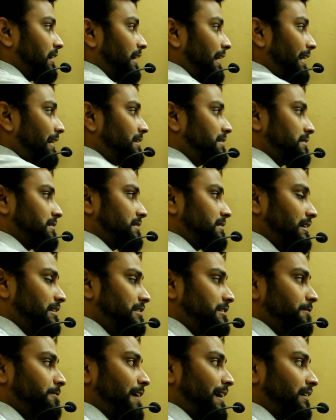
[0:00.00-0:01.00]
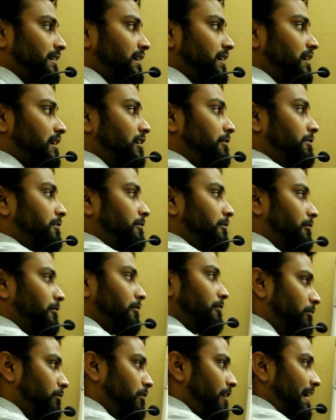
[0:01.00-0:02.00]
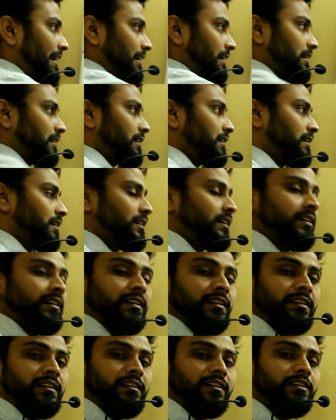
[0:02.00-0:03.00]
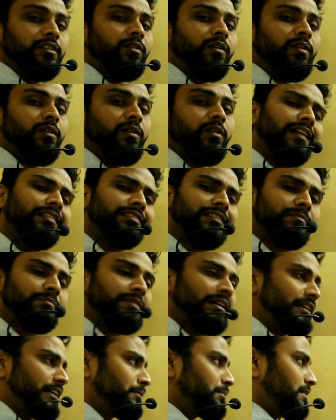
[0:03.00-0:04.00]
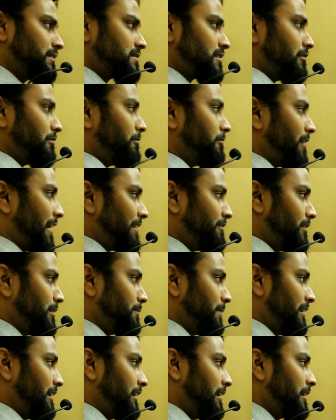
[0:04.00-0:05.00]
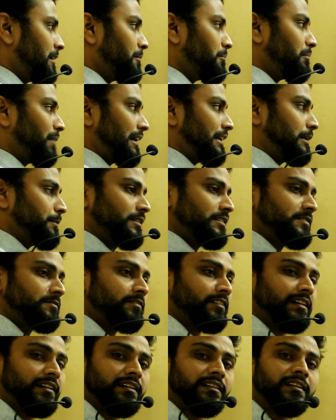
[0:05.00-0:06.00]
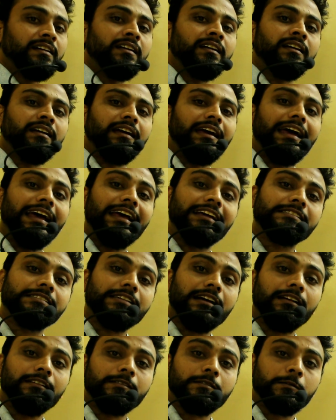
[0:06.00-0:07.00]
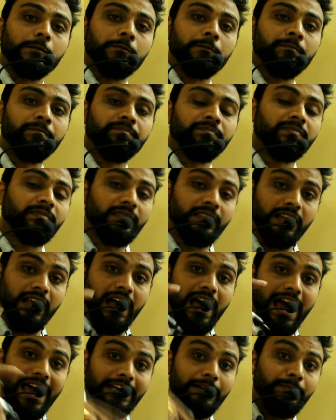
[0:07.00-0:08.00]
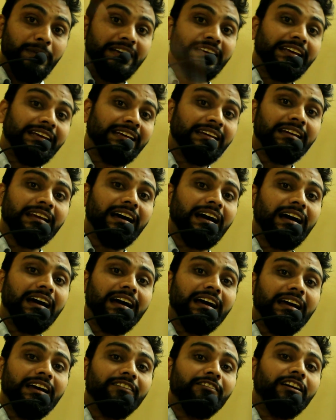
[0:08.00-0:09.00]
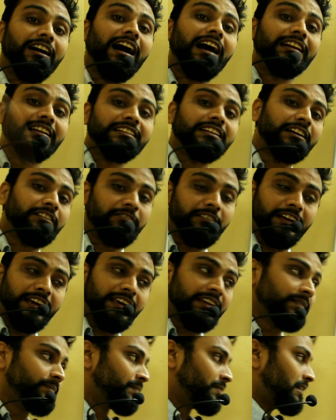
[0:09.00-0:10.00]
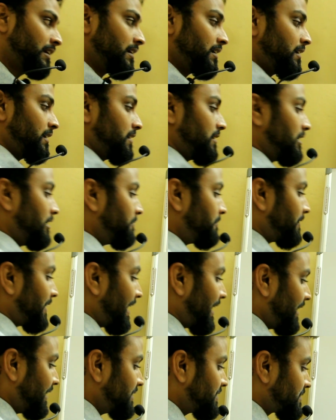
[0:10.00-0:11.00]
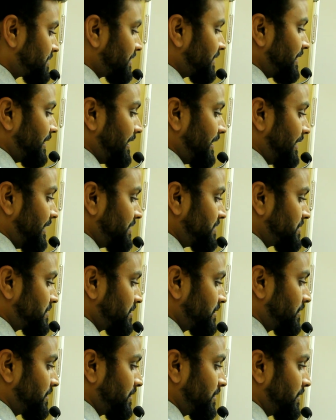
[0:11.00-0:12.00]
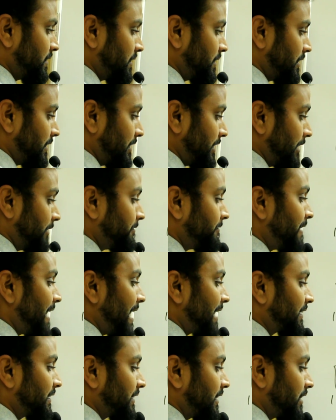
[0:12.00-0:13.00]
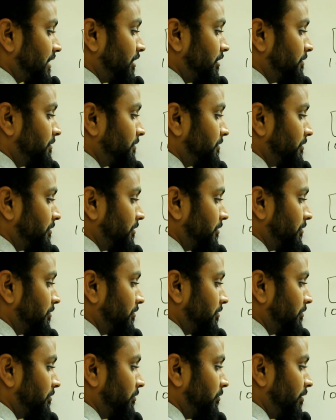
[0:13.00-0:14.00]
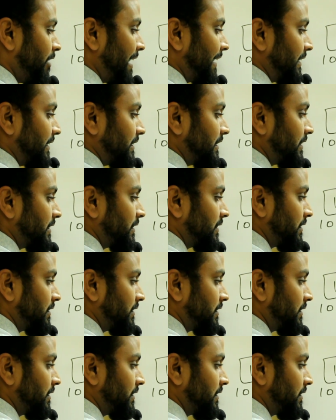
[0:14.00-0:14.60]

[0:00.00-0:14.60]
X is a factor of Y, you know, all the multiples of Y will be multiples for X also. I repeat in another way. If X is a factor of Y,